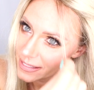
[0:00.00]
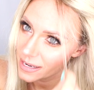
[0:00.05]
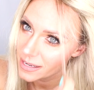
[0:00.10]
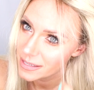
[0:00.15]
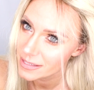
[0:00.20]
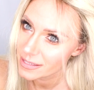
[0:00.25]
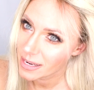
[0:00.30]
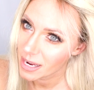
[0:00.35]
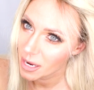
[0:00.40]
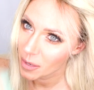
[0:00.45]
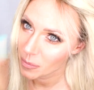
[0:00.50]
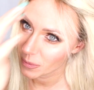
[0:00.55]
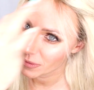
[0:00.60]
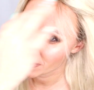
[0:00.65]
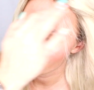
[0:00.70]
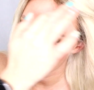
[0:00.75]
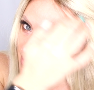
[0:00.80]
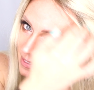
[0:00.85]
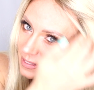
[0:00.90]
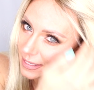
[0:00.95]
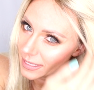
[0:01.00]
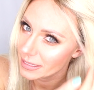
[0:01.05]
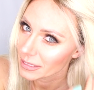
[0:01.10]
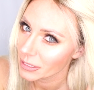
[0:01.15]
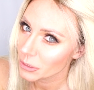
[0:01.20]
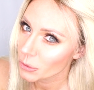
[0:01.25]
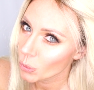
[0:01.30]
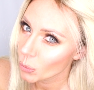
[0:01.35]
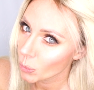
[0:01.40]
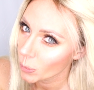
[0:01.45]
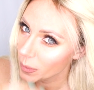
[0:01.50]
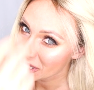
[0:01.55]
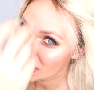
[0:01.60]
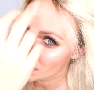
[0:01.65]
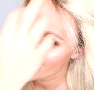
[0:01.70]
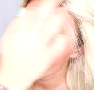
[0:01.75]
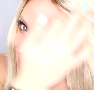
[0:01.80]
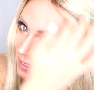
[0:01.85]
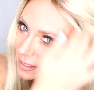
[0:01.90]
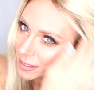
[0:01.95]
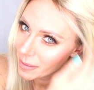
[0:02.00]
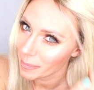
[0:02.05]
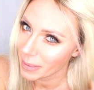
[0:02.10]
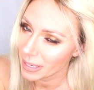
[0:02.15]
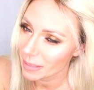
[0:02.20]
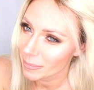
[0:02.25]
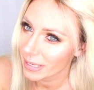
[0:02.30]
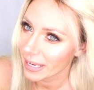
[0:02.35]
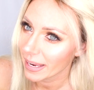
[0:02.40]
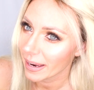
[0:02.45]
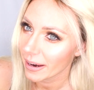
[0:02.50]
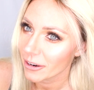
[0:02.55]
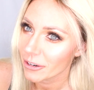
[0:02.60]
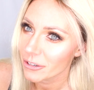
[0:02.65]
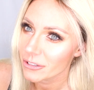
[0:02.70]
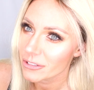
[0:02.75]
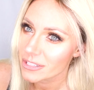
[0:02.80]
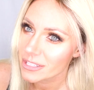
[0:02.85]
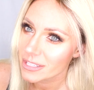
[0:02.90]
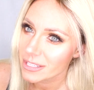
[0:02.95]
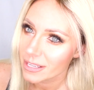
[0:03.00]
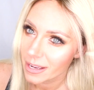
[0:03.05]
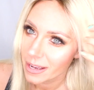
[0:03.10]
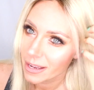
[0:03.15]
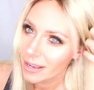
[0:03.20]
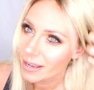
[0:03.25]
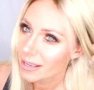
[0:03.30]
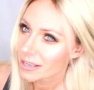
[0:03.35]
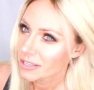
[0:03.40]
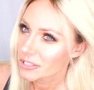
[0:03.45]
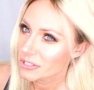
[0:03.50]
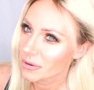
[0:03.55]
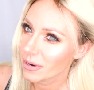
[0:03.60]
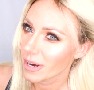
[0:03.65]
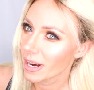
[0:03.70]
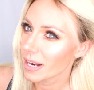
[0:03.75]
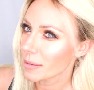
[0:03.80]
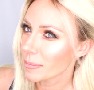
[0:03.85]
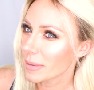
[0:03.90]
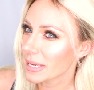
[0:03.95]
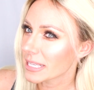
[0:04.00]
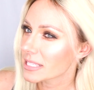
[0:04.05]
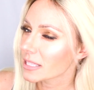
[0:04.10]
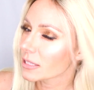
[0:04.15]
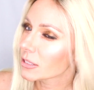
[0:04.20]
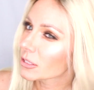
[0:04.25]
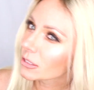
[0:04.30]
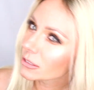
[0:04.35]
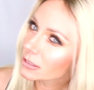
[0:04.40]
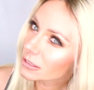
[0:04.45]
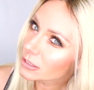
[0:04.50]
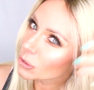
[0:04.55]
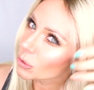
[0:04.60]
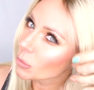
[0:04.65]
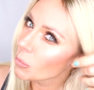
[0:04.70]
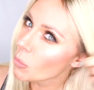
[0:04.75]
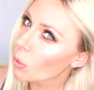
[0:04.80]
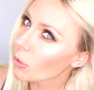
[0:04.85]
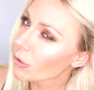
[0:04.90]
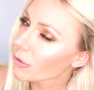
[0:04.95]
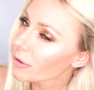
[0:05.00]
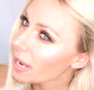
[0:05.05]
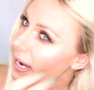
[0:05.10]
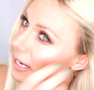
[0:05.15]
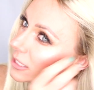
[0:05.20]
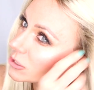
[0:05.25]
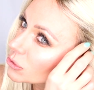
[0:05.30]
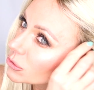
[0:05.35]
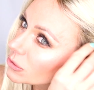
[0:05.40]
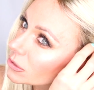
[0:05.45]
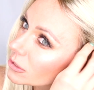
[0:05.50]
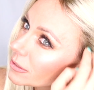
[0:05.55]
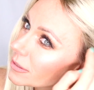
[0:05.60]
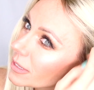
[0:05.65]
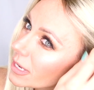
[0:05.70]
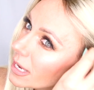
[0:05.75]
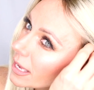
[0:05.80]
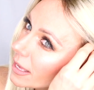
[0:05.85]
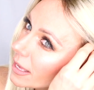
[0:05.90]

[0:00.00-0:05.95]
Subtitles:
does come with these like little wispy baby hairs. So it kind of makes it look a little more natural.